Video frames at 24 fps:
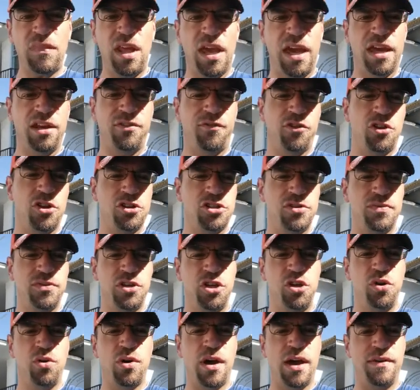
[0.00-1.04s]
And for those of
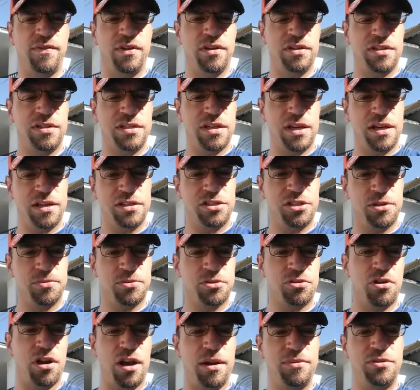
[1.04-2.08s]
you who haven't
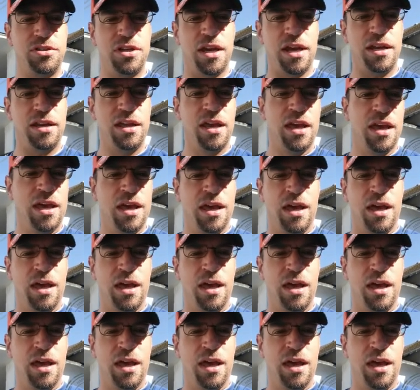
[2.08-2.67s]
subscribed yet,